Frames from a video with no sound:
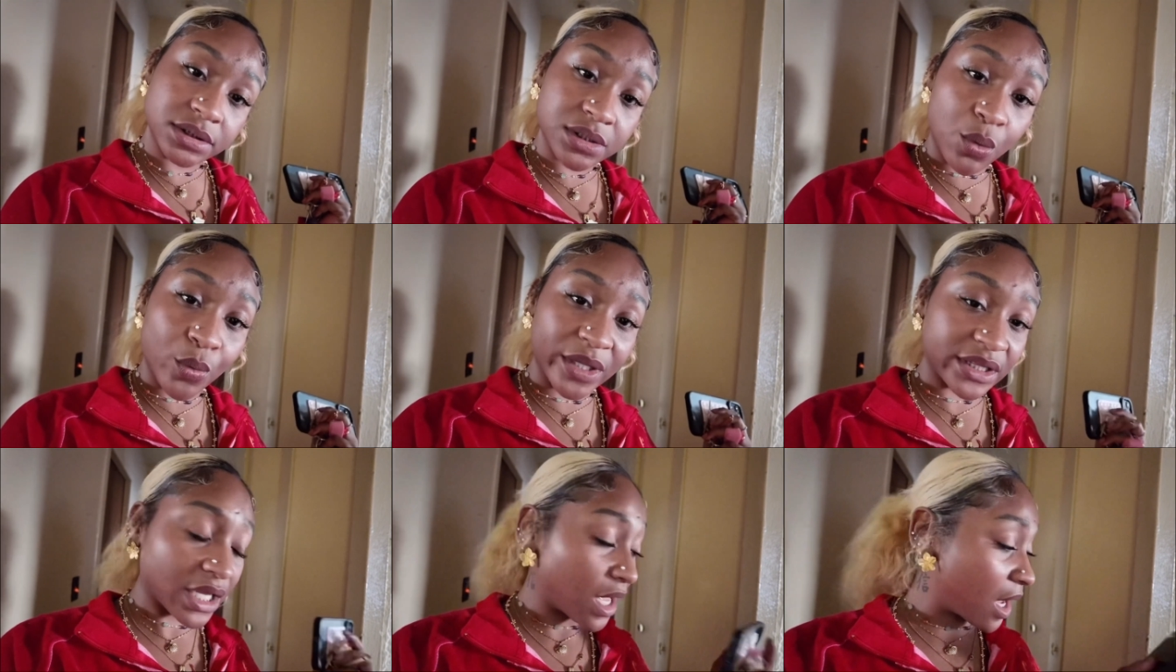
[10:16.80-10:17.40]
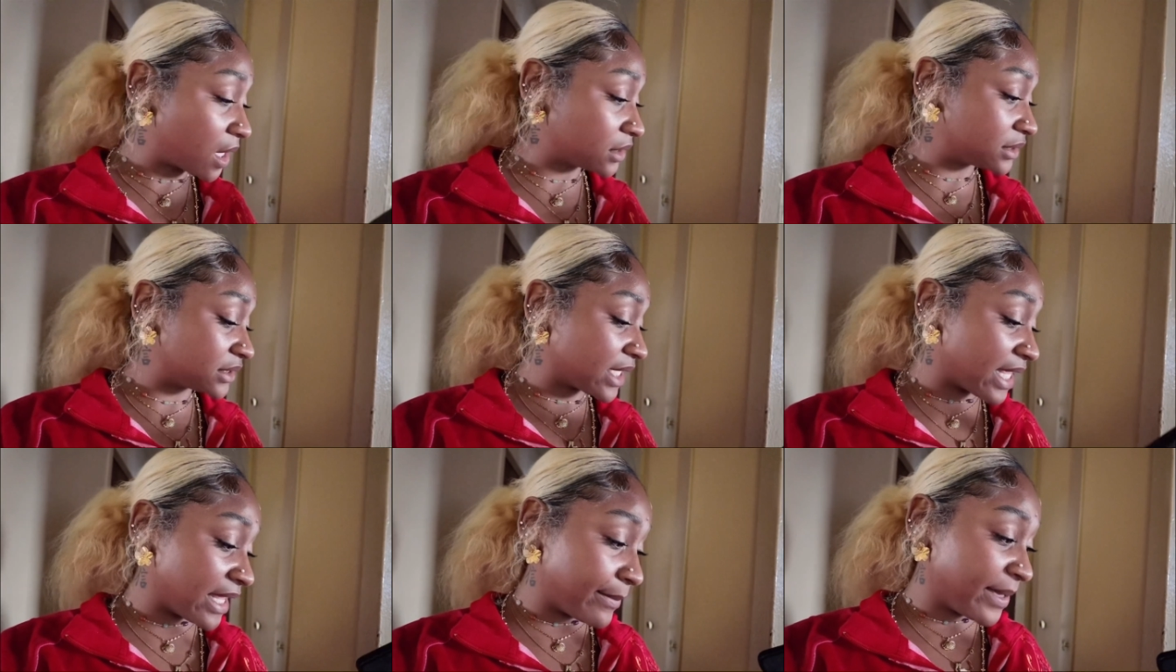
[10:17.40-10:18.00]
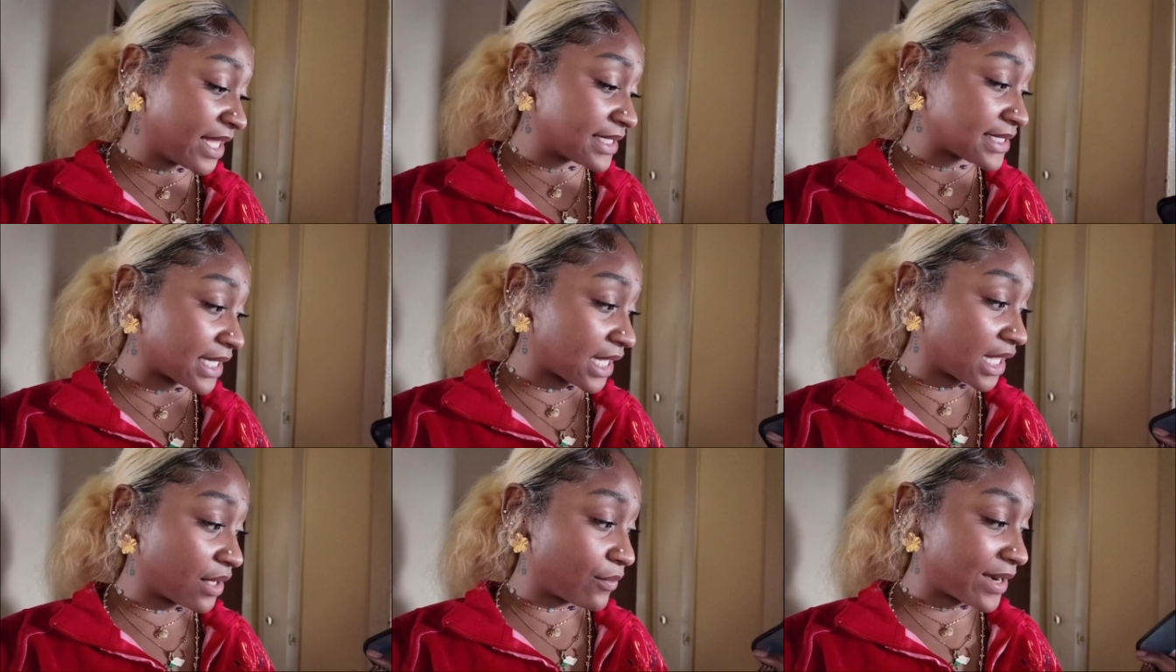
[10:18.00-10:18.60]
with the
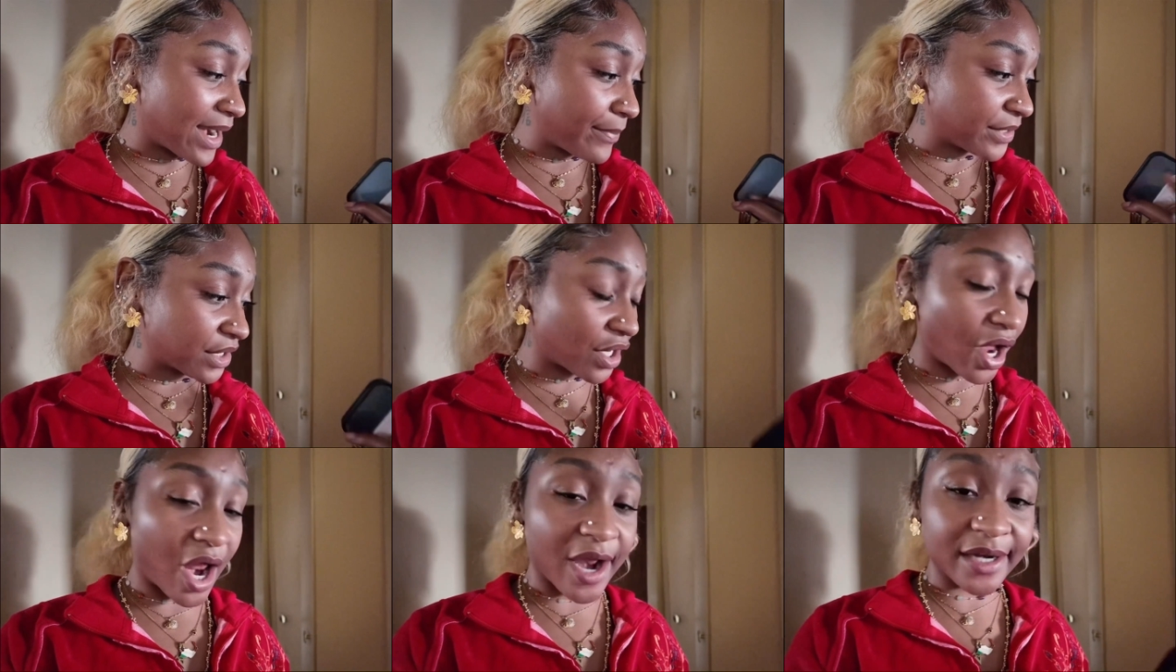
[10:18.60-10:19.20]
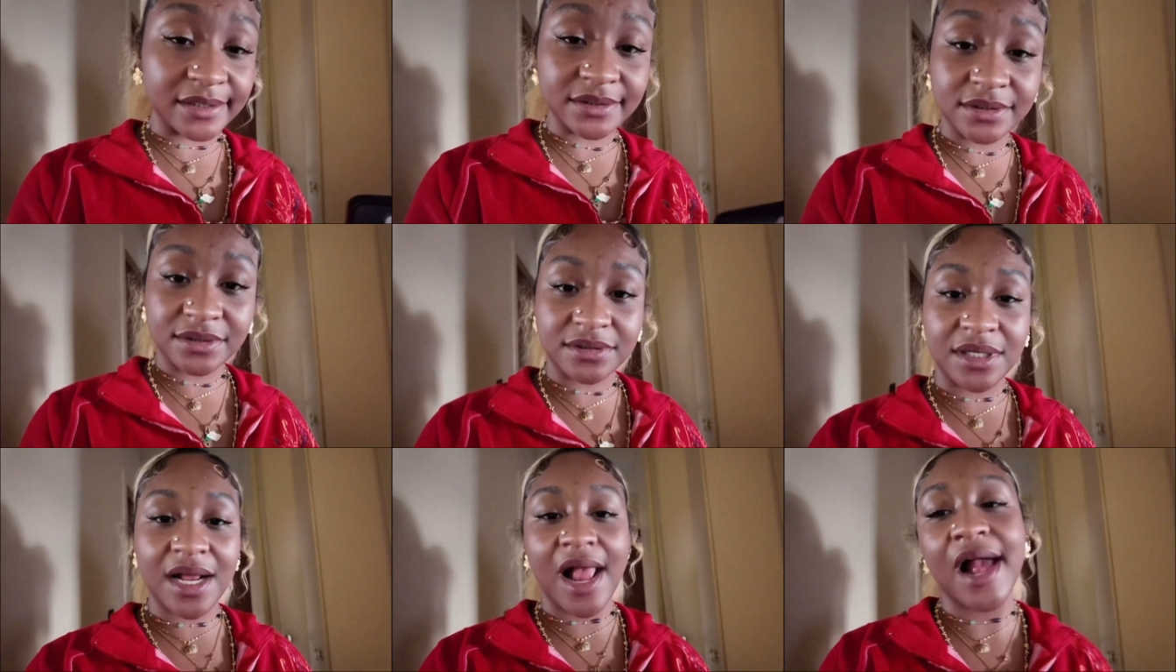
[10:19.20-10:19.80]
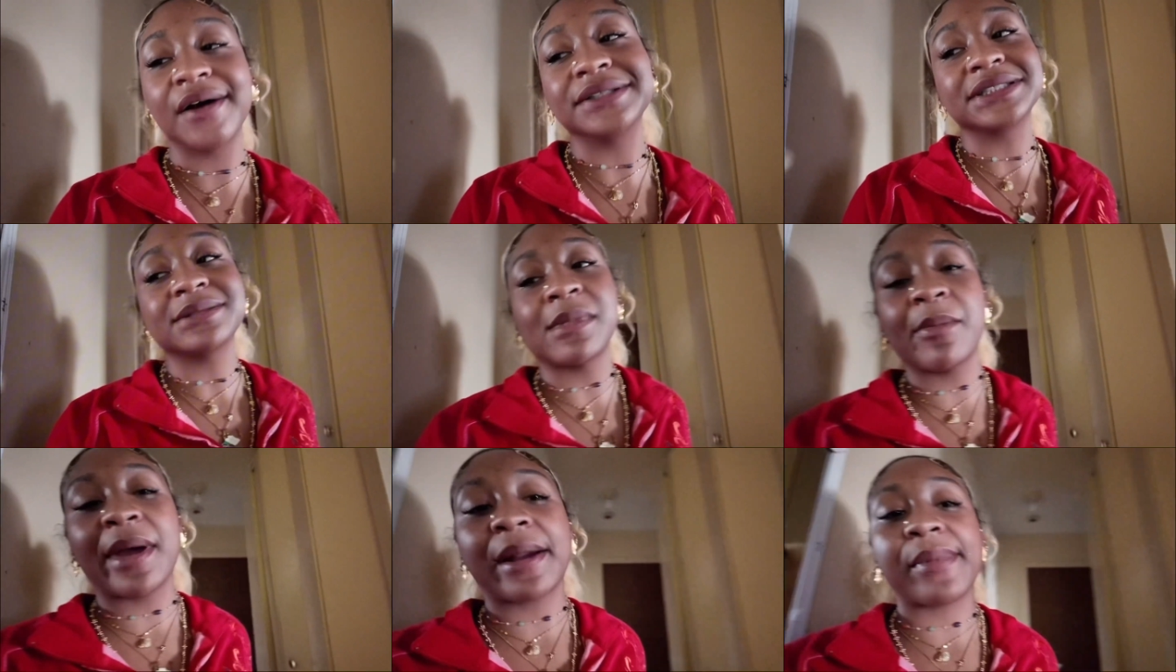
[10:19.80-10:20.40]
ebt where'd i put the card oh it's in
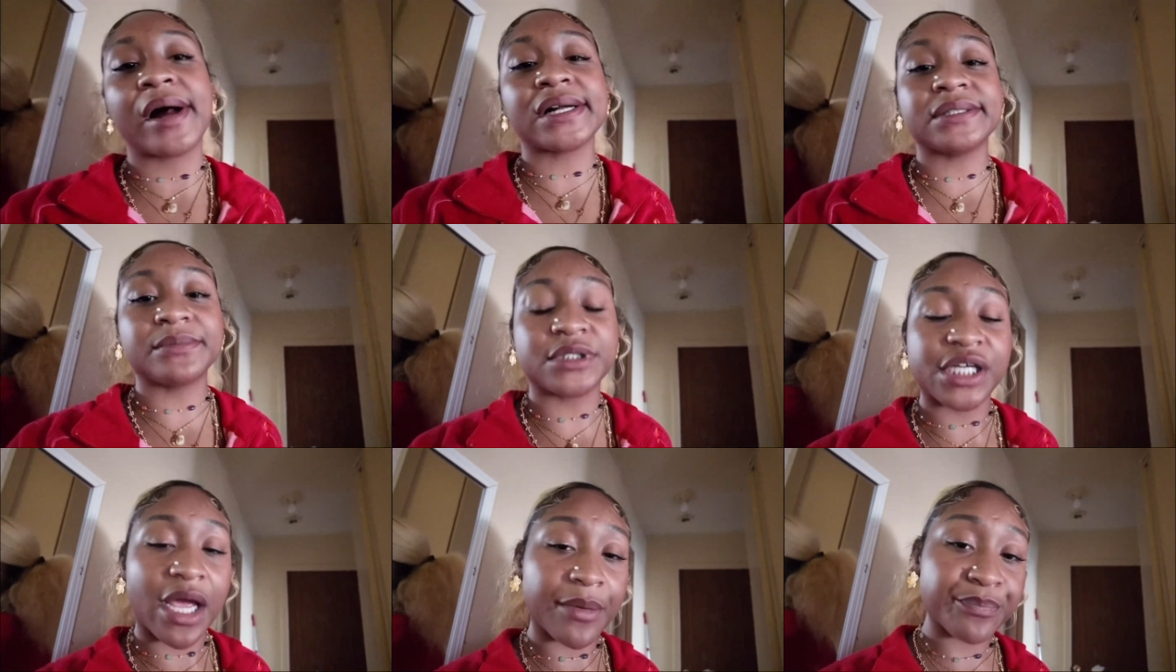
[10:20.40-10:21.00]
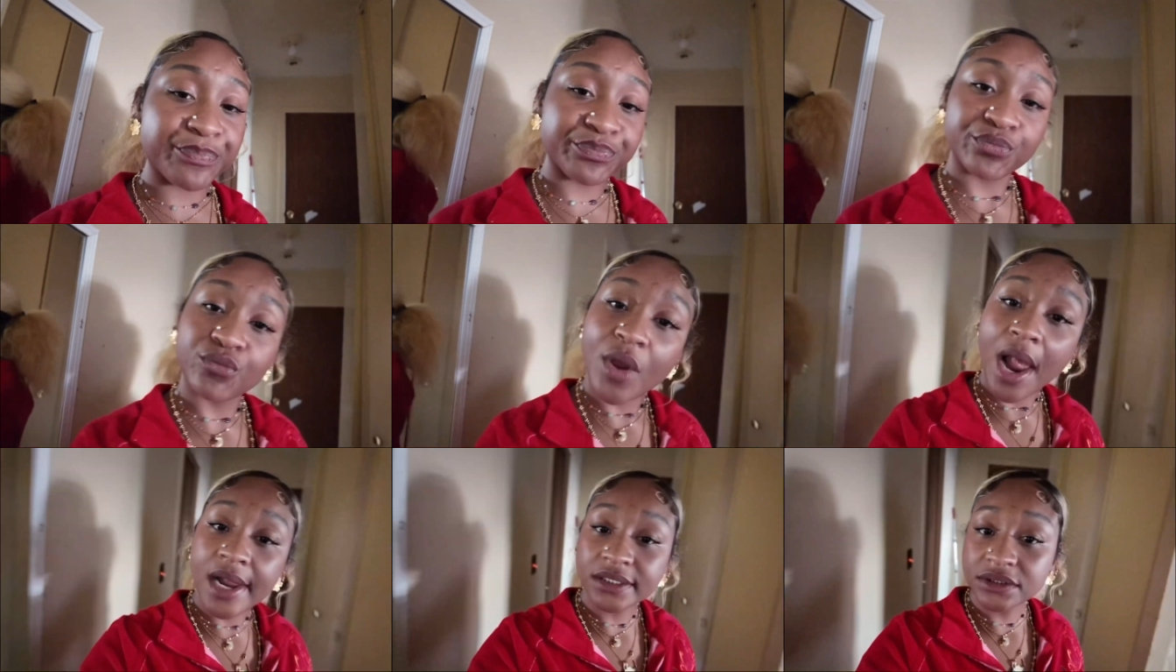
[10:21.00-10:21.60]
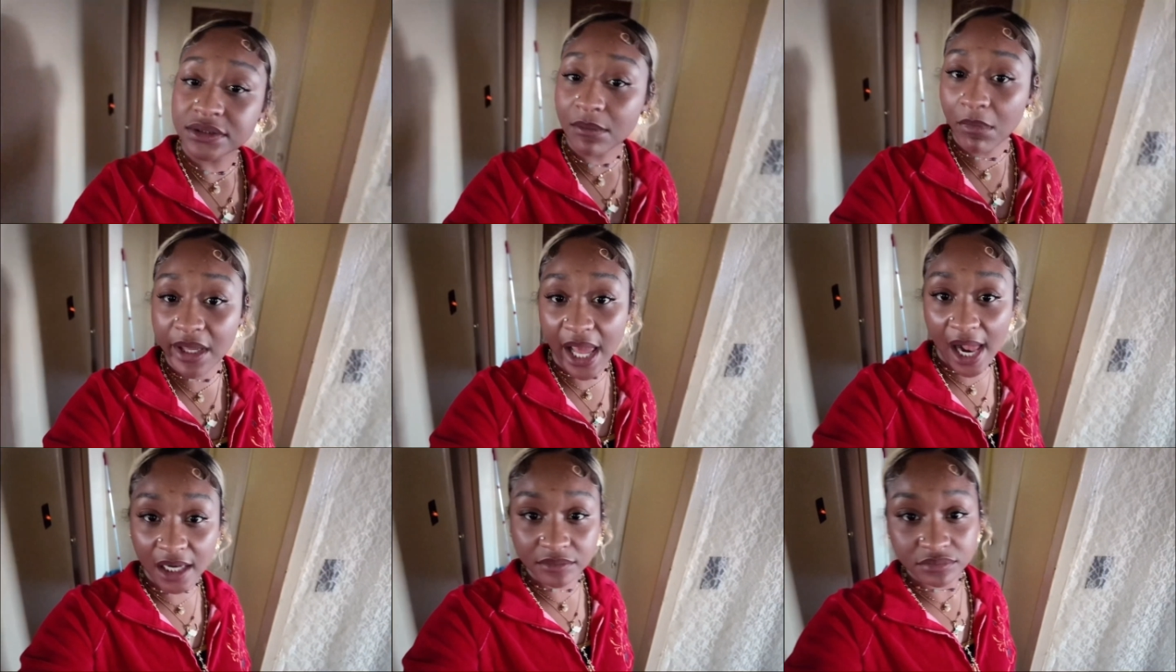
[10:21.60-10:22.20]
my back pocket but yeah but
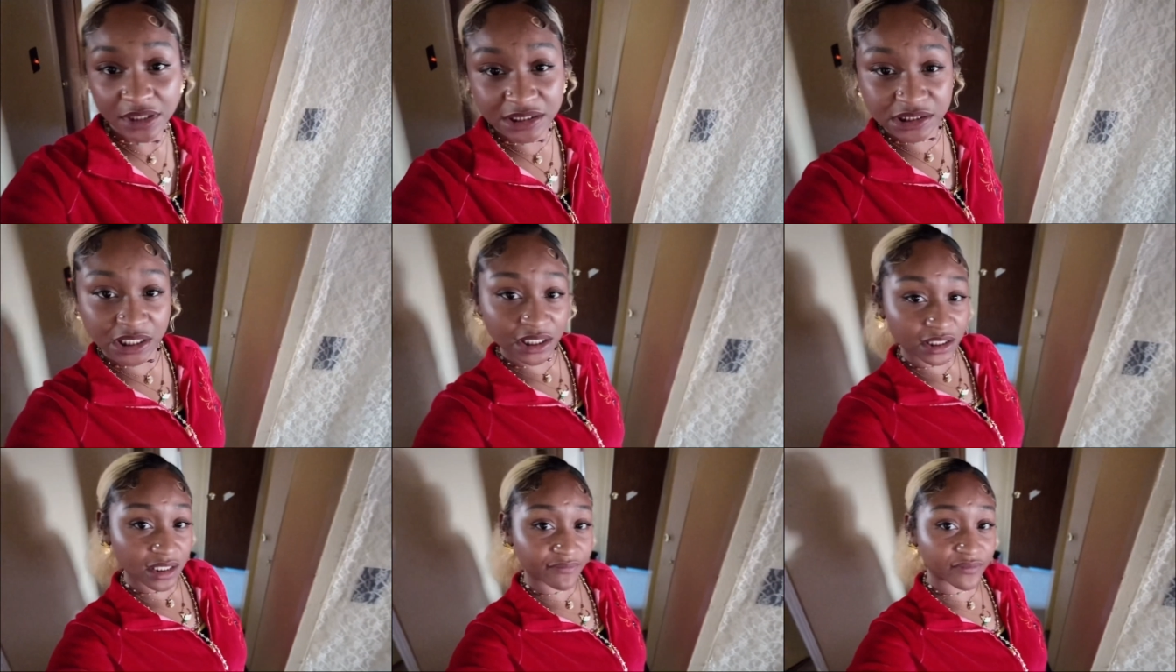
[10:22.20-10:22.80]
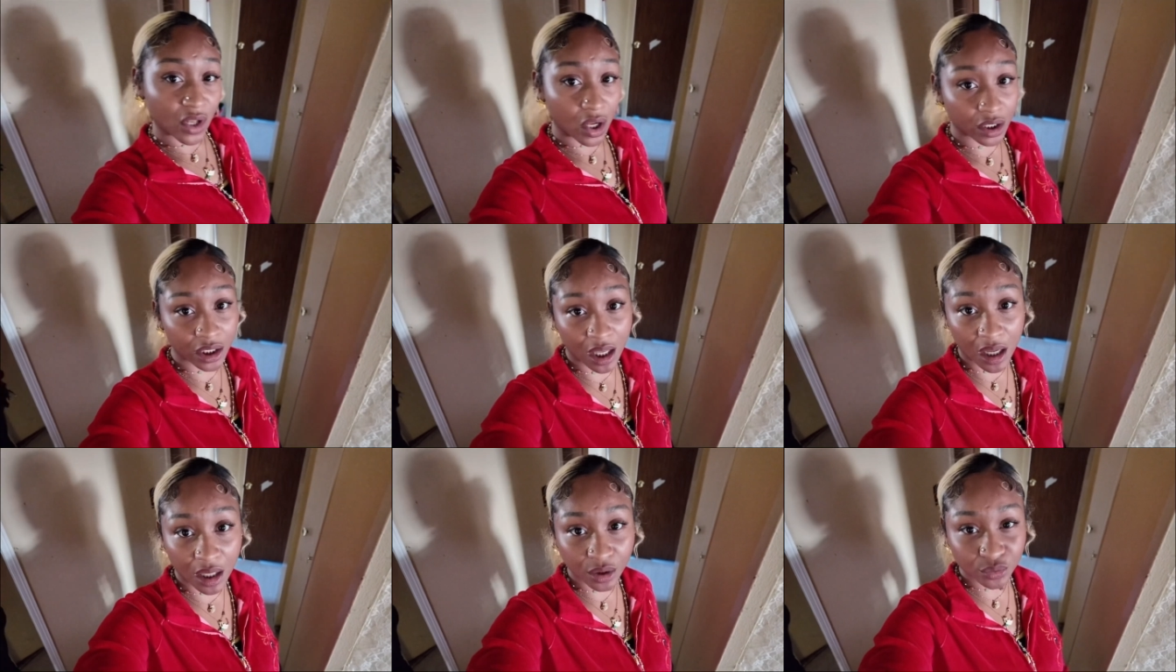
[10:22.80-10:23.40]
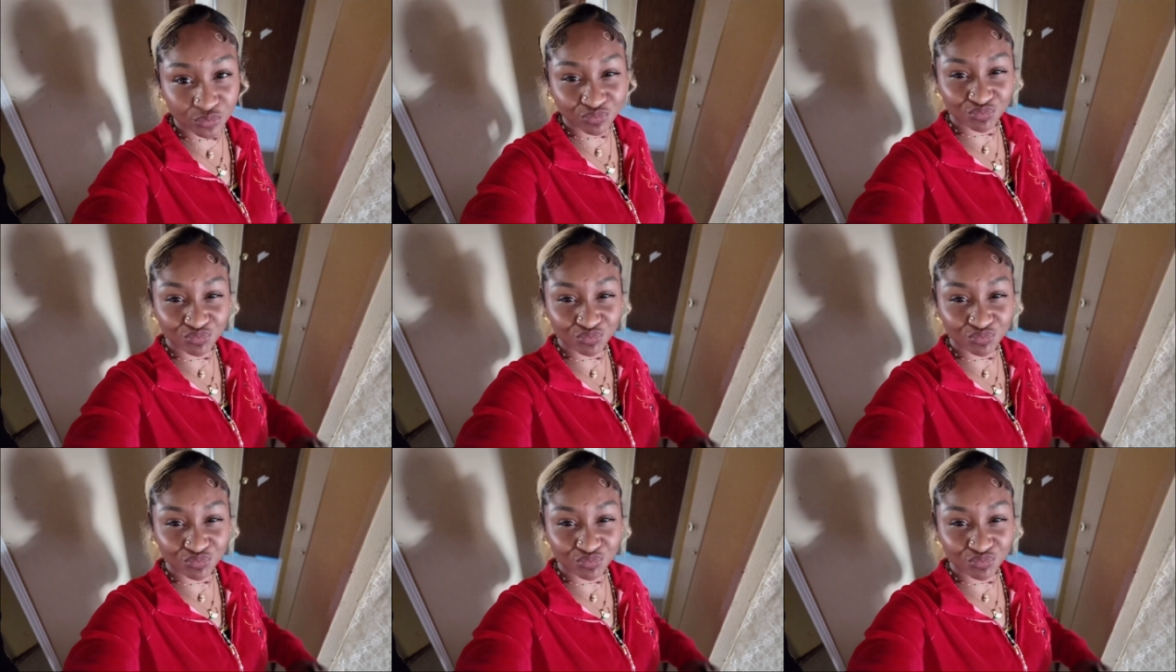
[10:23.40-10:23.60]
yeah that's the end of the vlog y'all